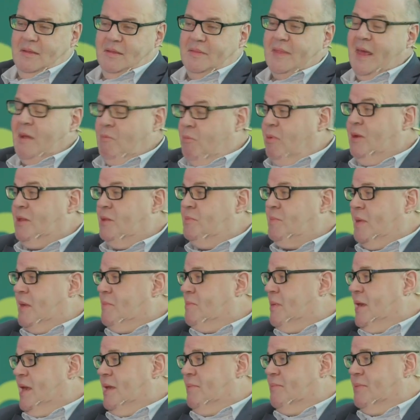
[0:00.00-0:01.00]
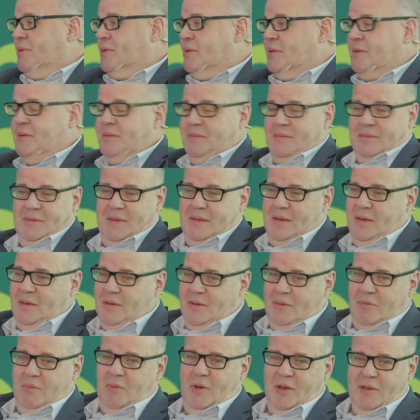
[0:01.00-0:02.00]
There will be people
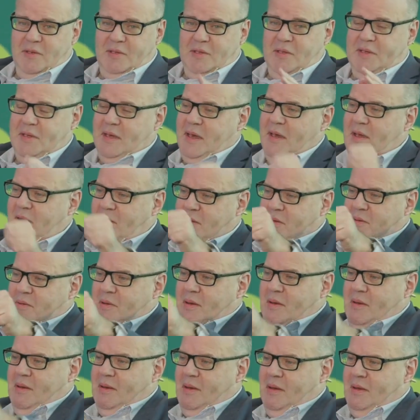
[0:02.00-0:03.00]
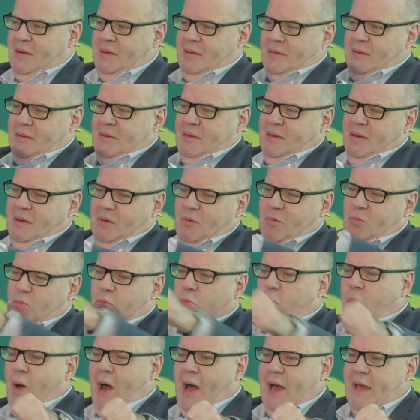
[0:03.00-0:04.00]
who want to know,
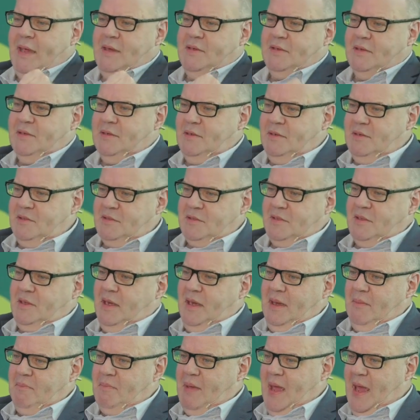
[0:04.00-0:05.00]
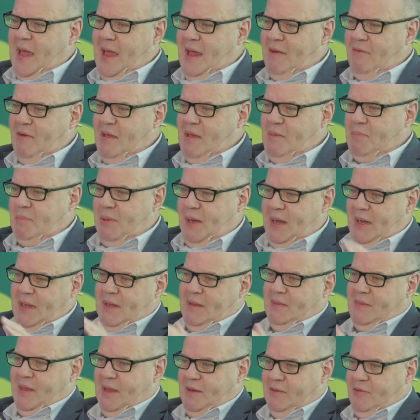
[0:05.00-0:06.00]
why does Harry
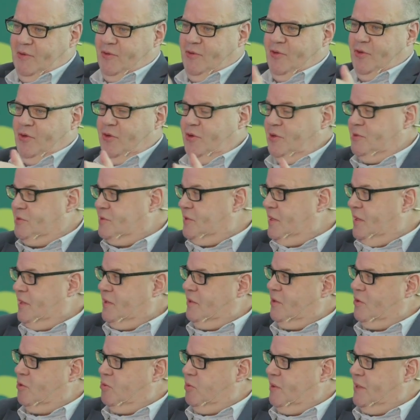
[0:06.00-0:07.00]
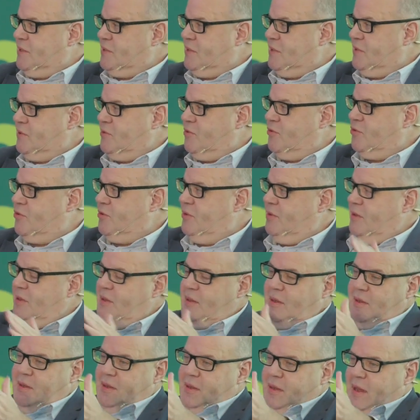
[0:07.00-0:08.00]
play that shot in Quidditch
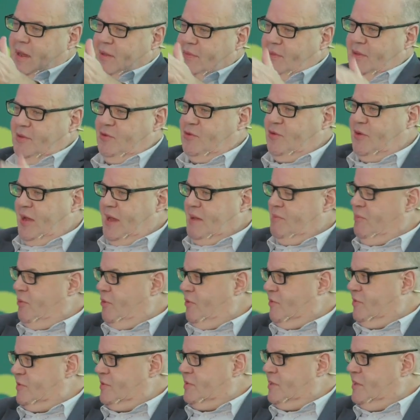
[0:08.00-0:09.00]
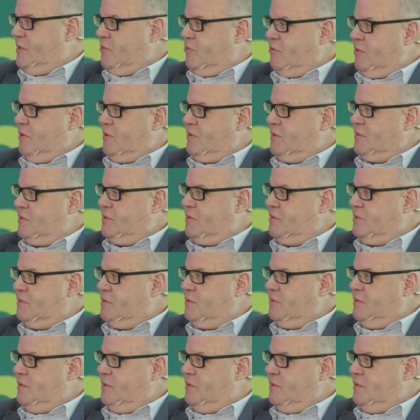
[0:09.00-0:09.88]
in the Chamber of Secrets?